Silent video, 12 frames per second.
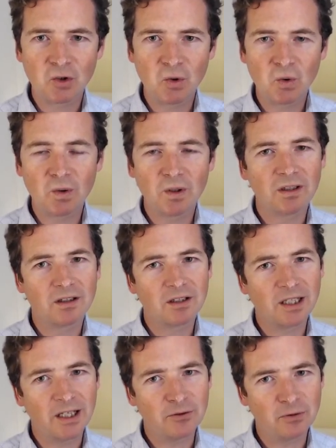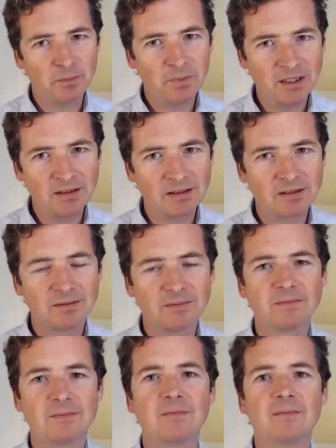You can repeat
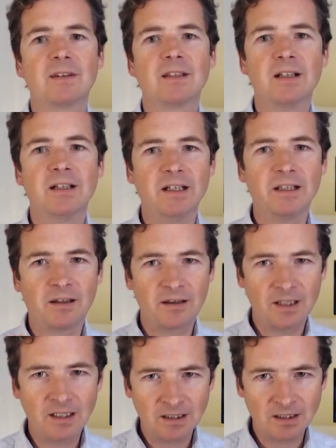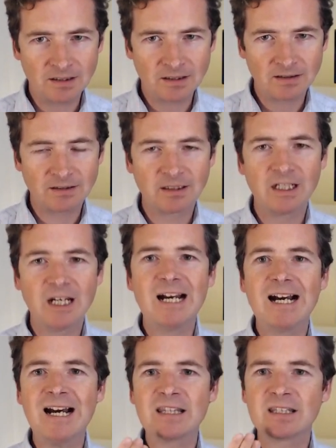and think it
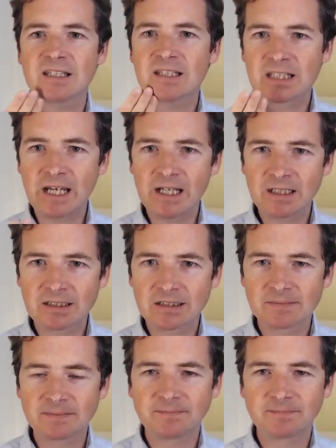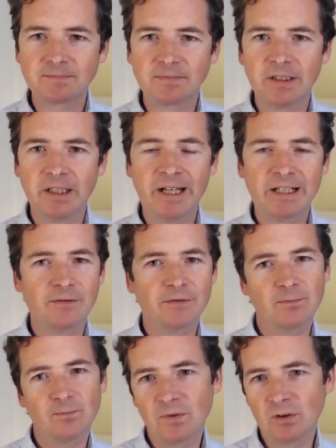and say it. And
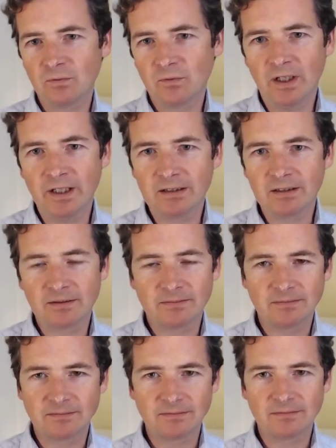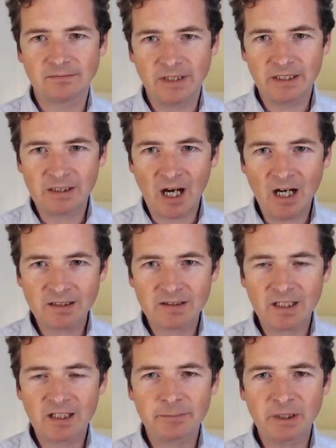if you find it's hard
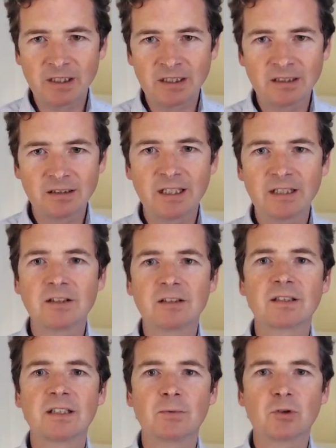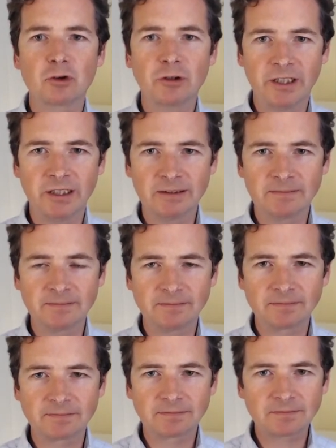to say at the beginning, then just keep trying
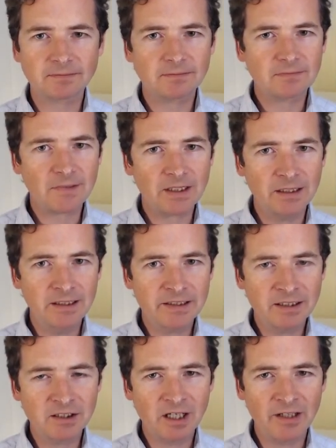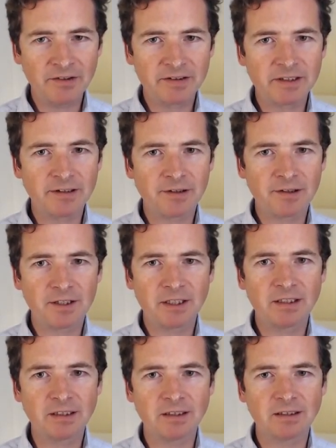and listening to others and
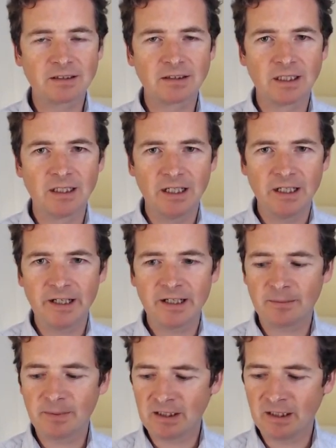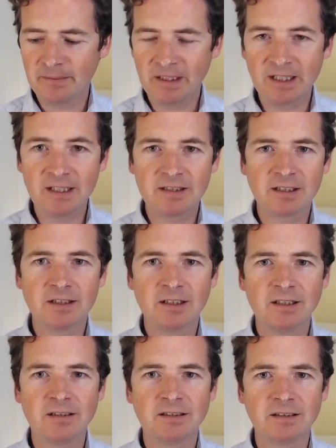thinking it, and it'll become easier
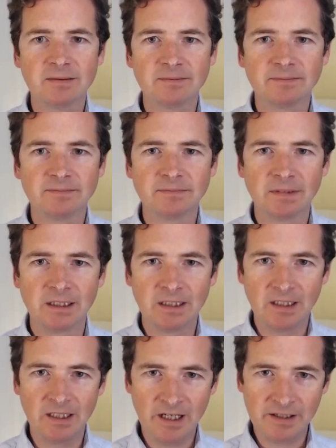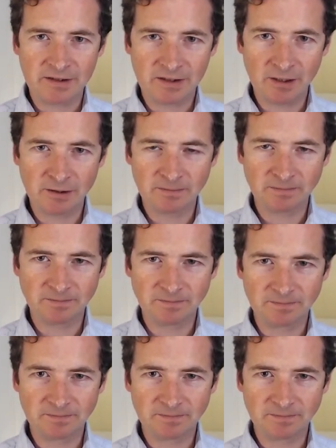and easier. And so